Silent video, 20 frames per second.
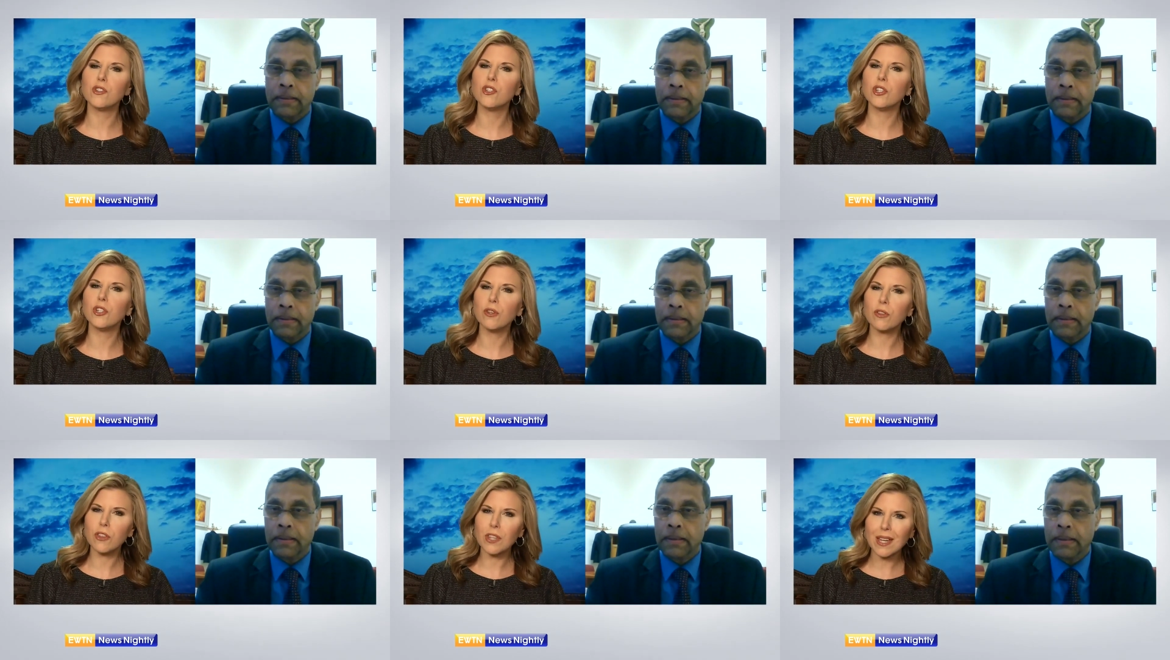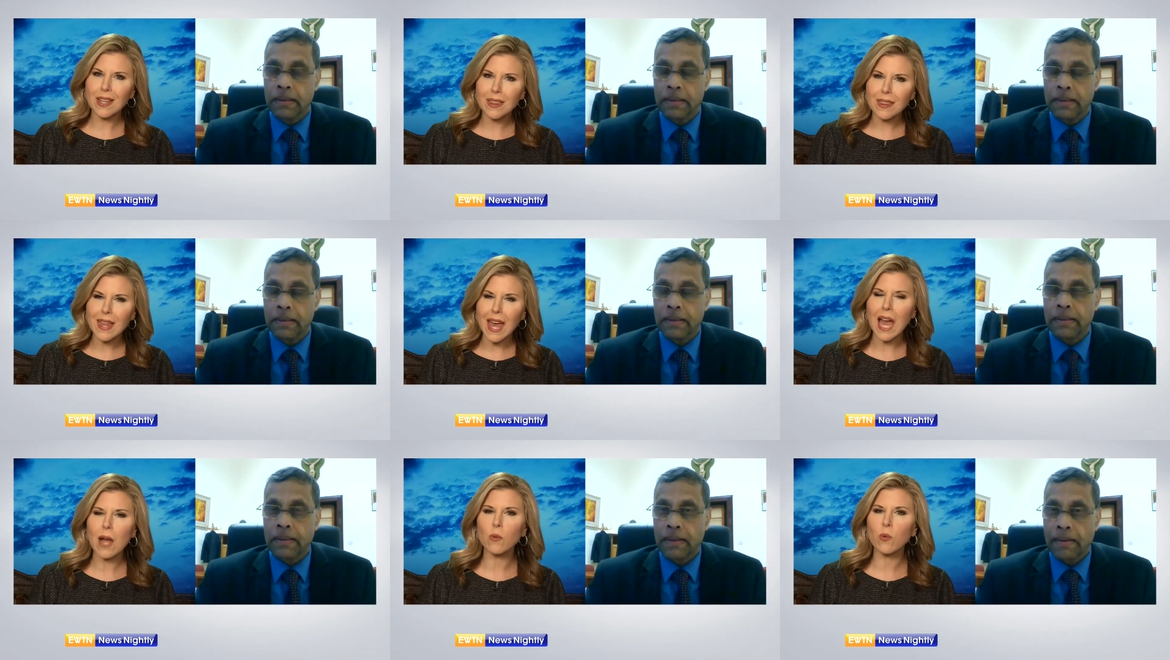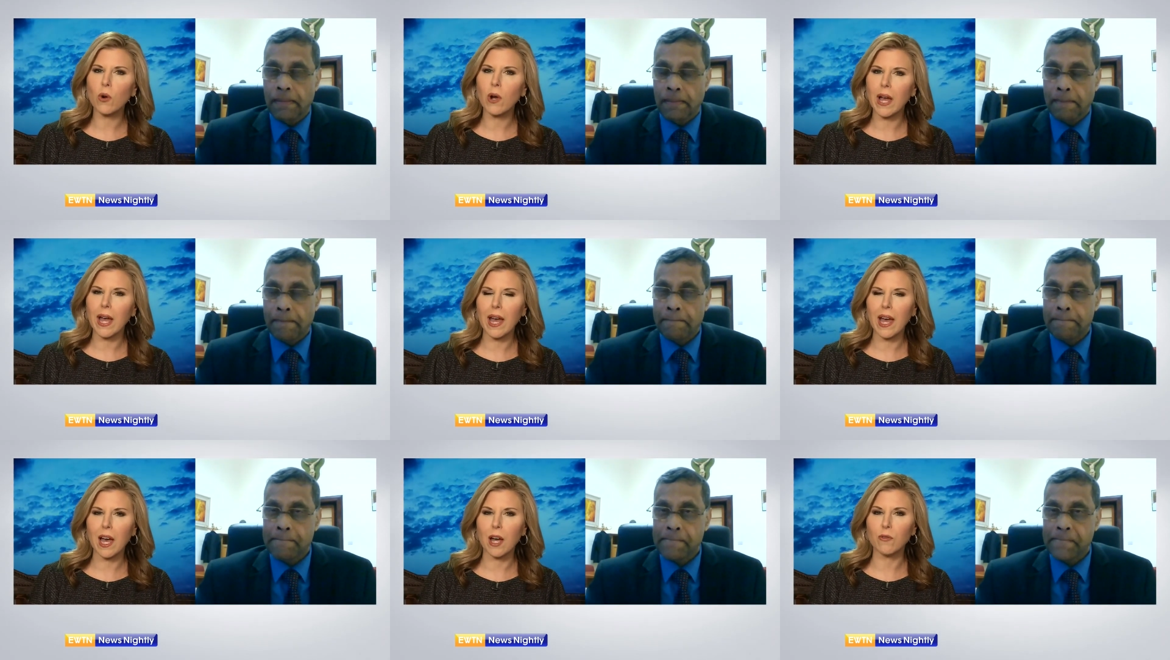Speaker 1: Do you think that will
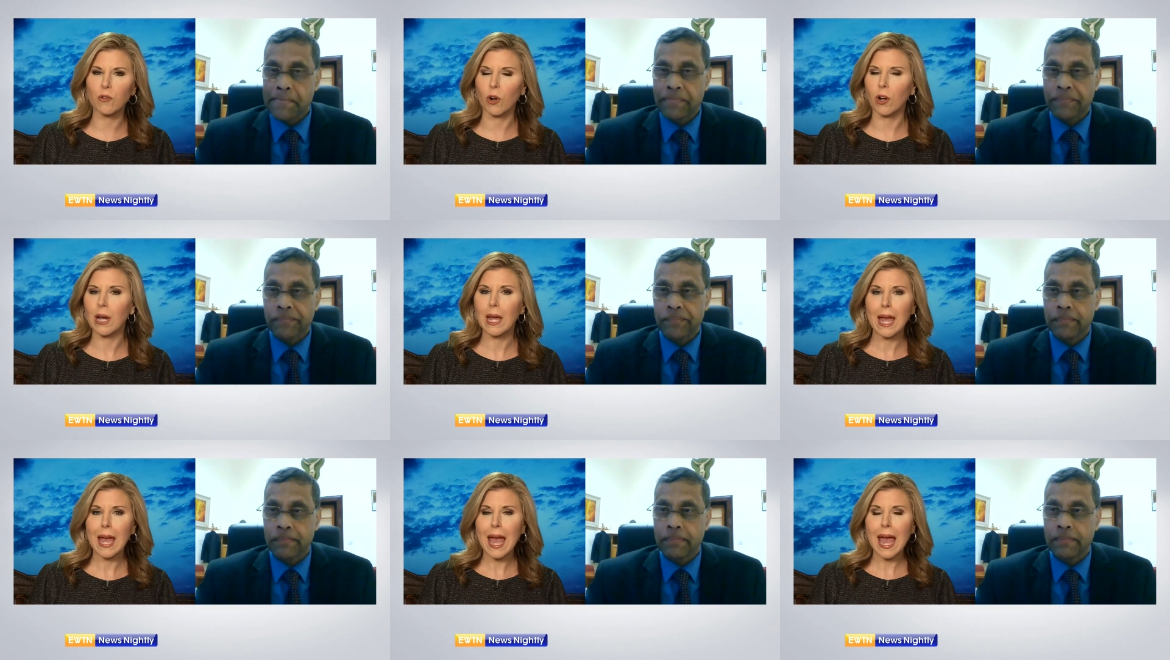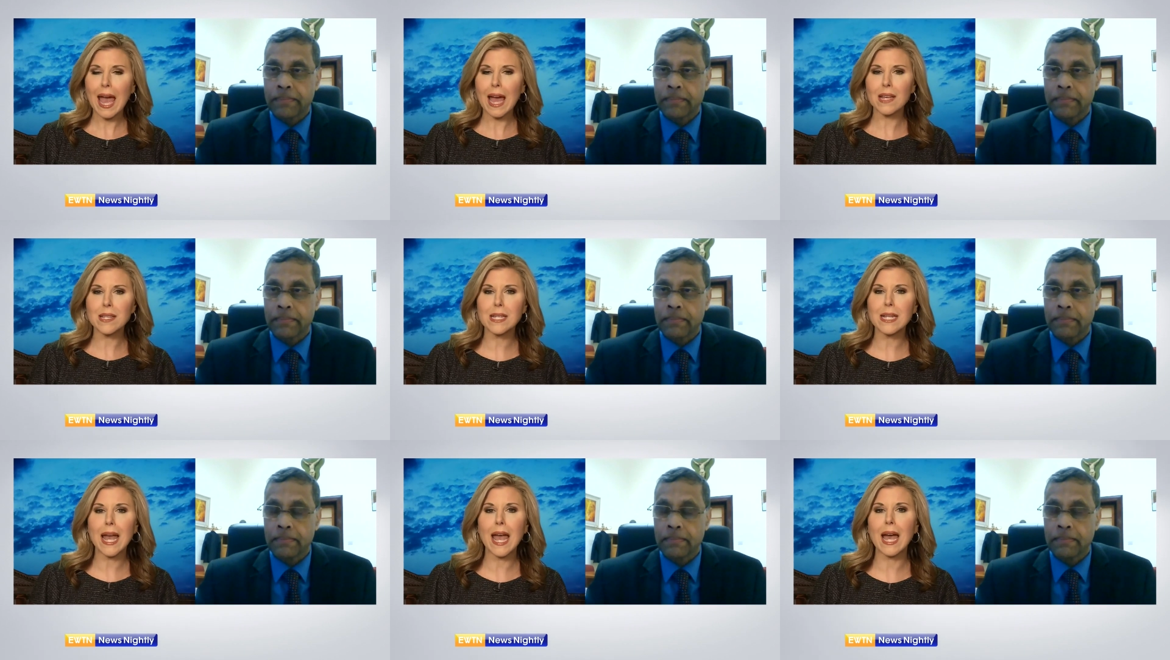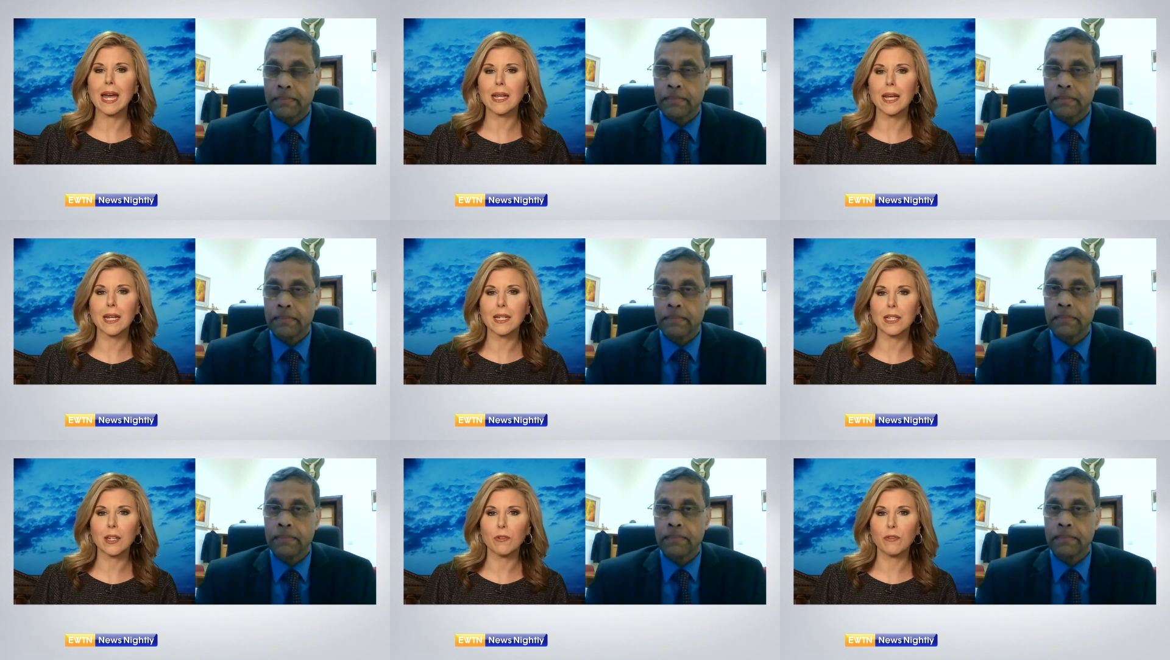have or has it had
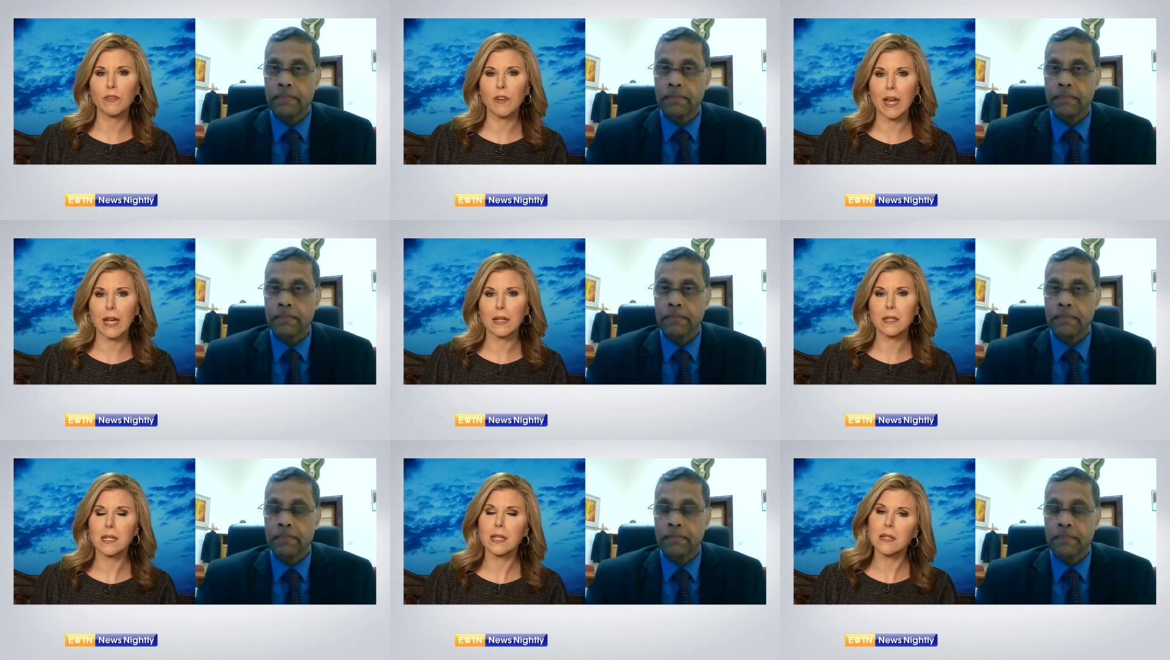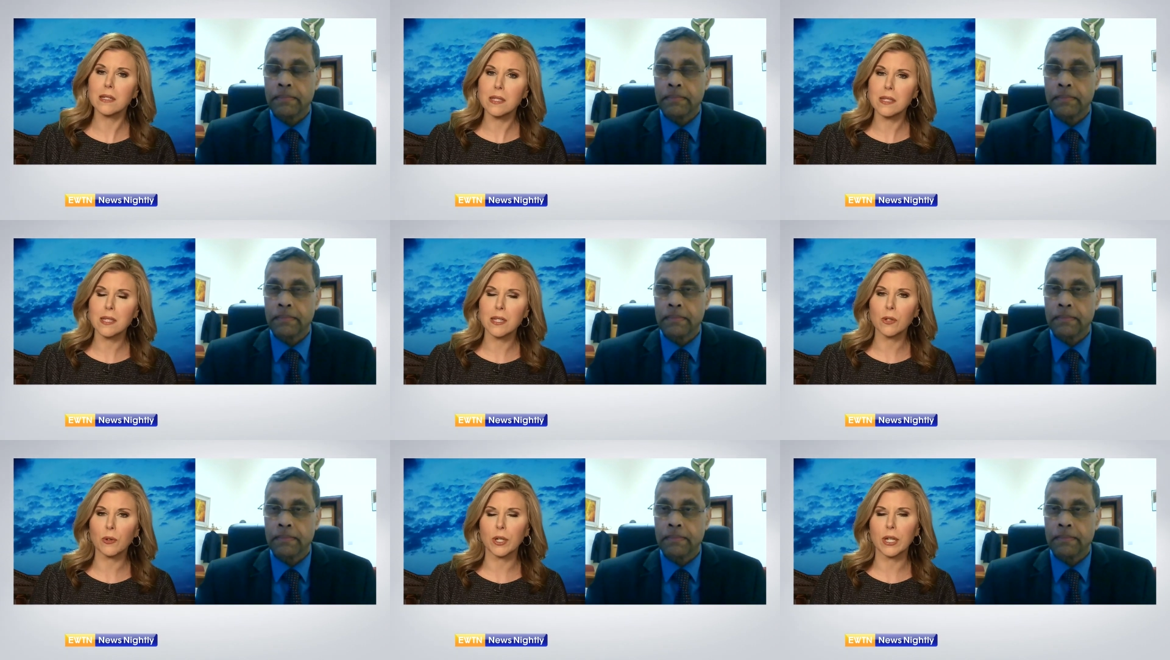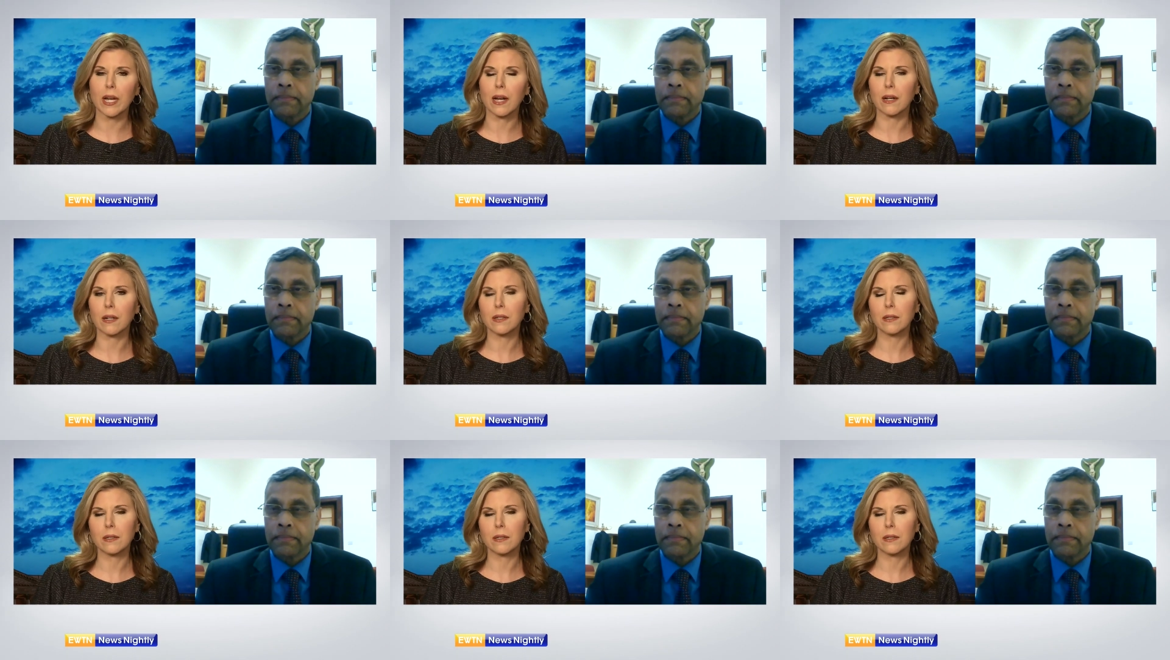any effect in Syria?